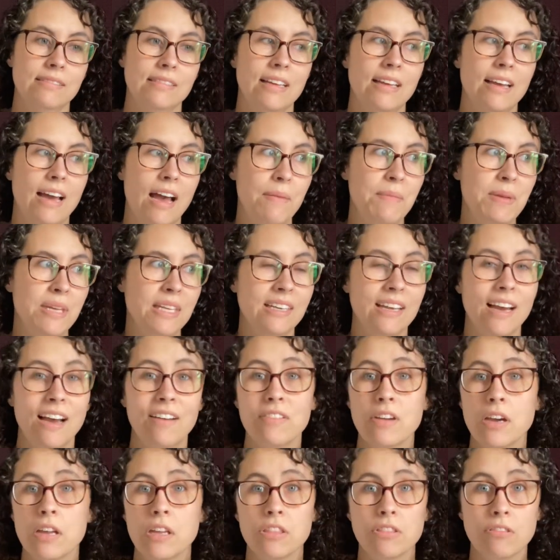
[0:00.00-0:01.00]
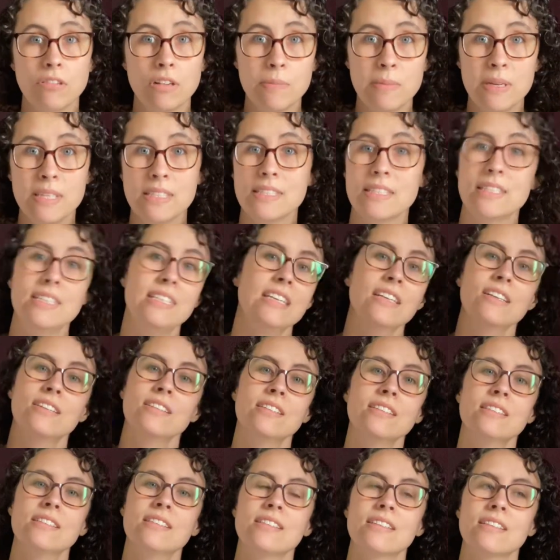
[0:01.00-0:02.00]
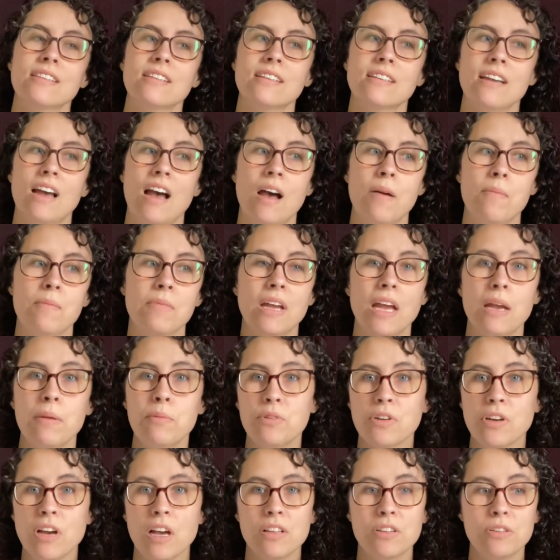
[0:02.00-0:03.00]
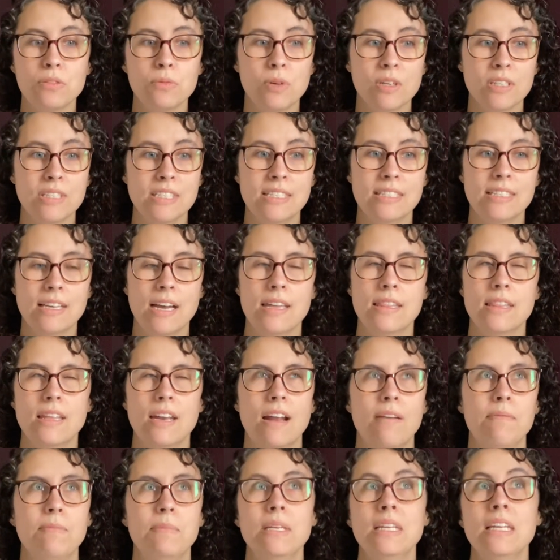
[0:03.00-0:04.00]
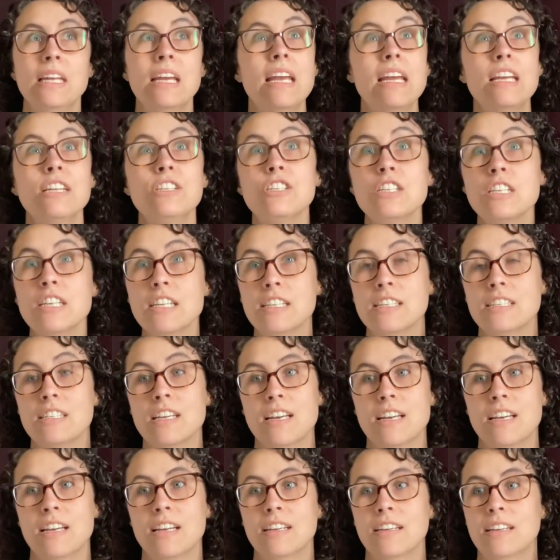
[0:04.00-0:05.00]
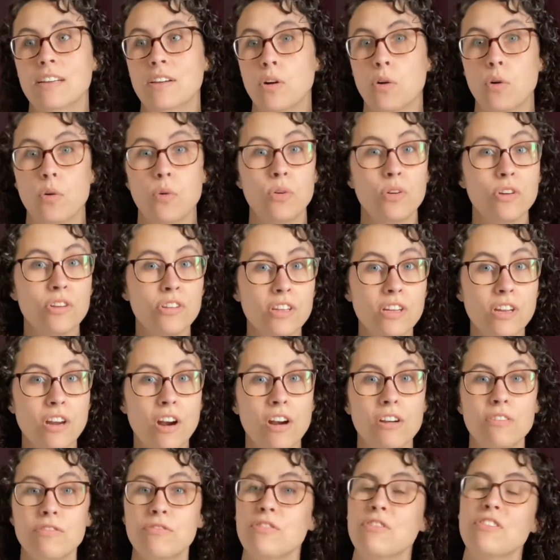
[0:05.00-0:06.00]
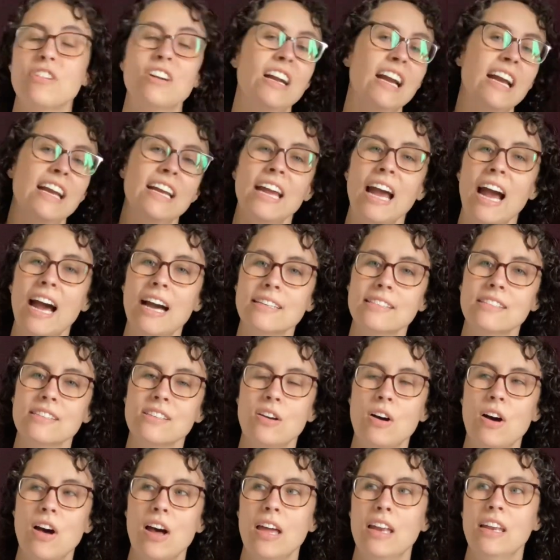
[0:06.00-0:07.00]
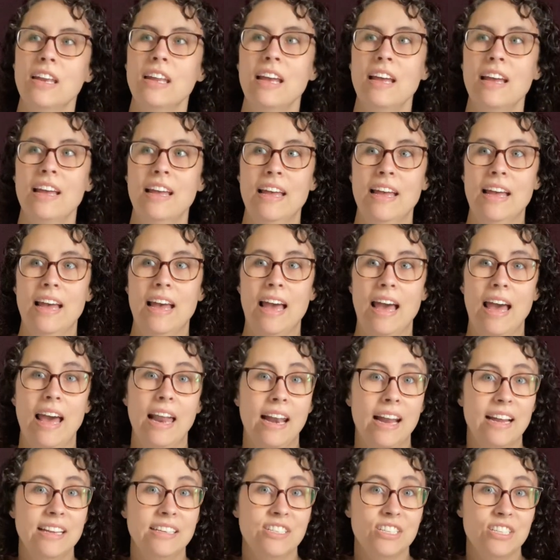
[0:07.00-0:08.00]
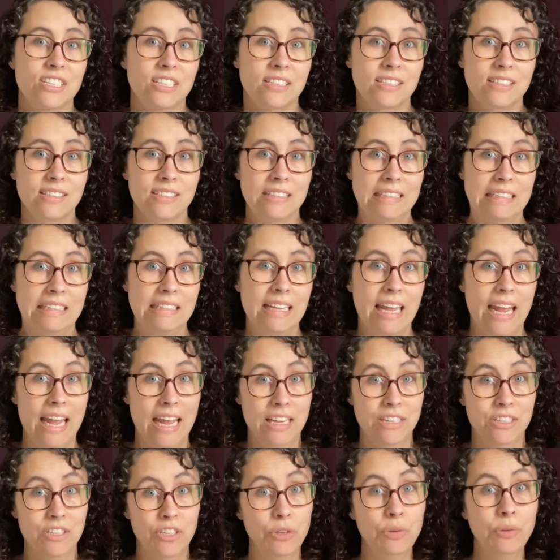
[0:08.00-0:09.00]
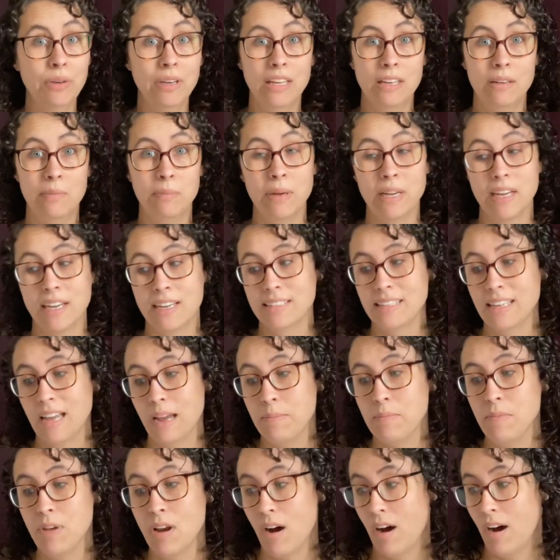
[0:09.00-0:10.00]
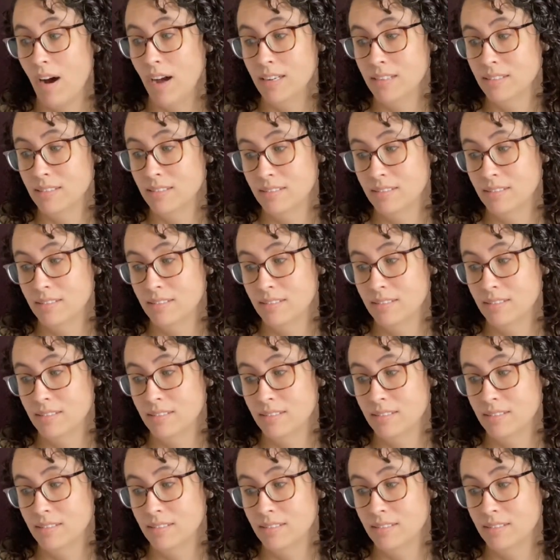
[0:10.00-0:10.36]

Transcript: I mean, I've got a 3 Musketeers cable color work design that I've been itching to order the yarn for and cast on, and I just can't do it because I'm not